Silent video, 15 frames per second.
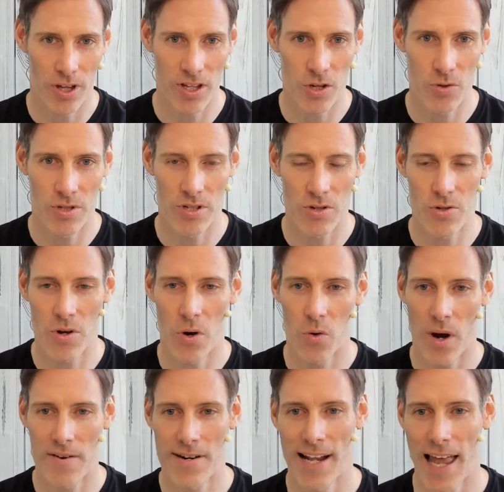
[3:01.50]
that you do go
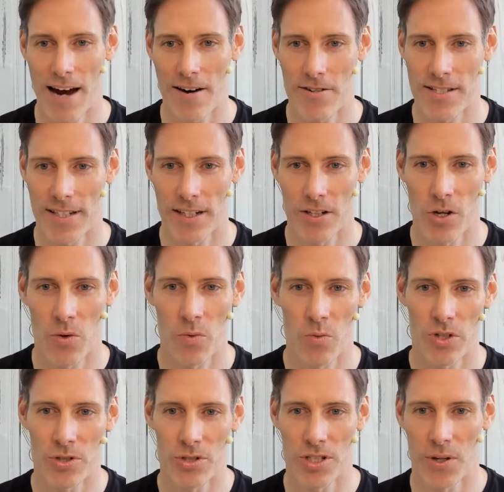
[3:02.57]
away with clarity, you knowing
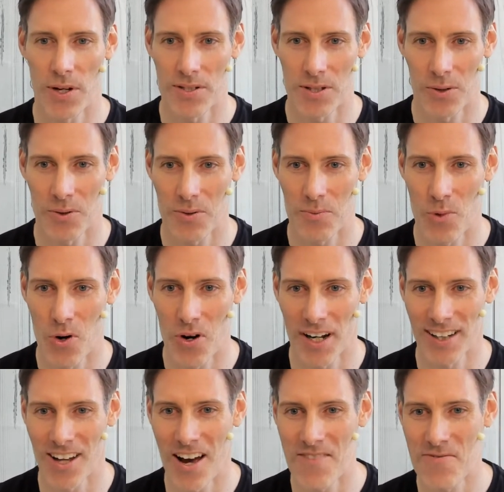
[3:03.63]
what you're doing. So good morning,
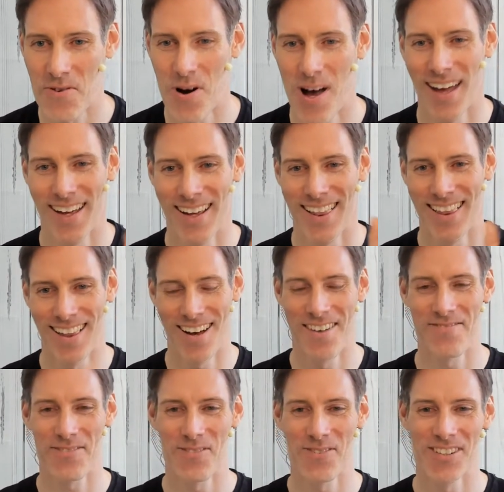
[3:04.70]
live for
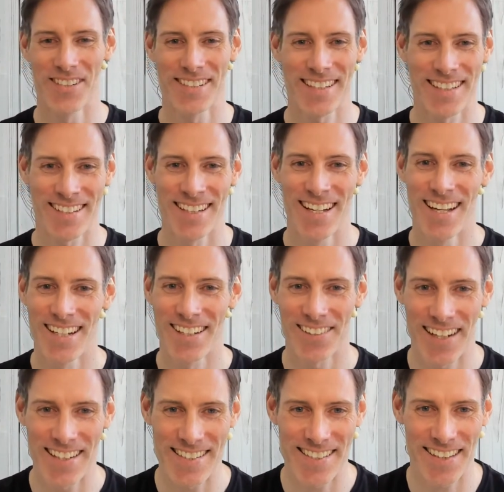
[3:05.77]
once. Good.
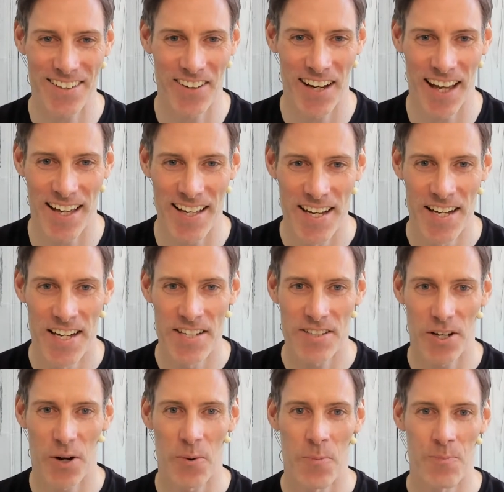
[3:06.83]
Great to see you in here.
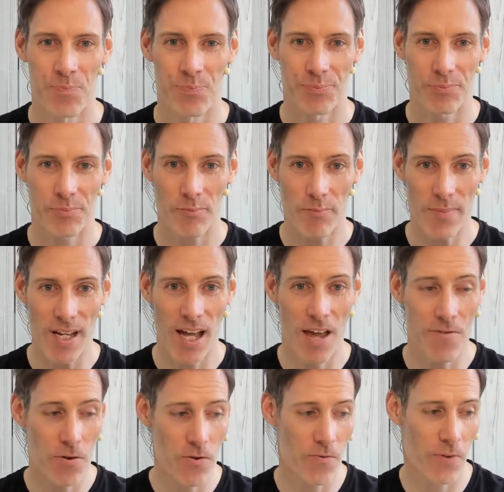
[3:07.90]
So
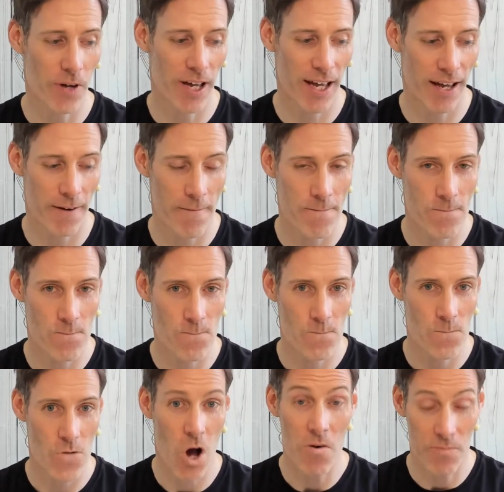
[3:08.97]
if you've,
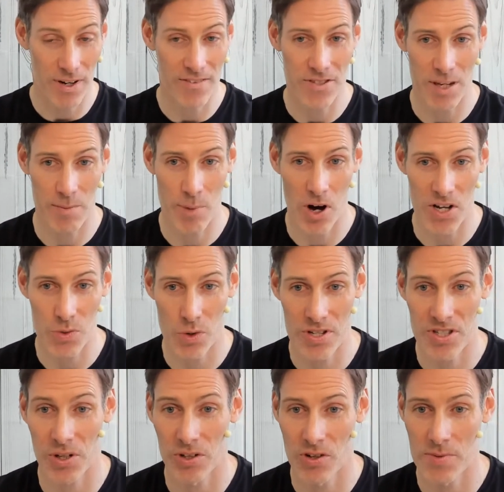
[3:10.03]
hopefully you've seen parts one and
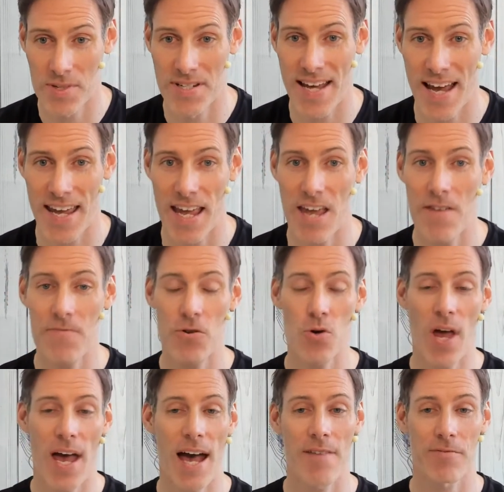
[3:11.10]
two and you're up to date. If you
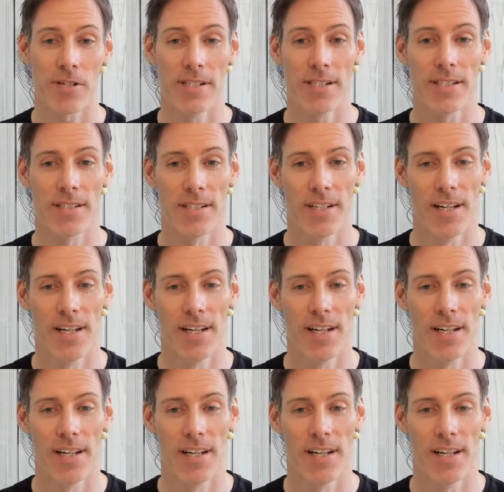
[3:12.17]
haven't,